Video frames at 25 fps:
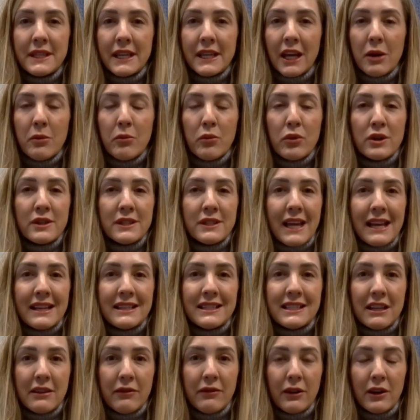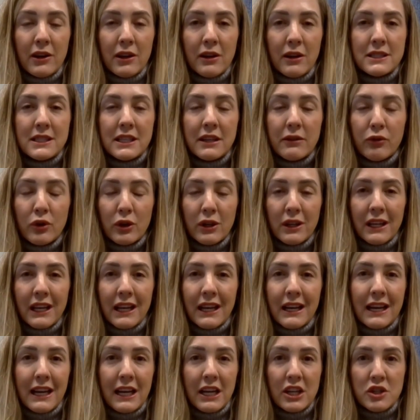It can present
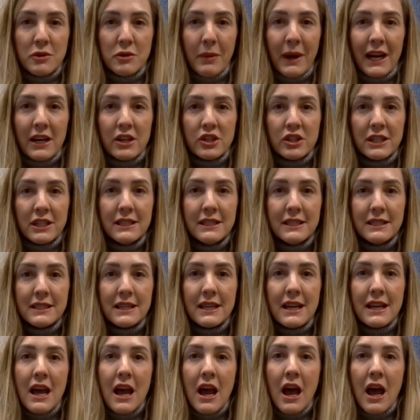differently in each patient.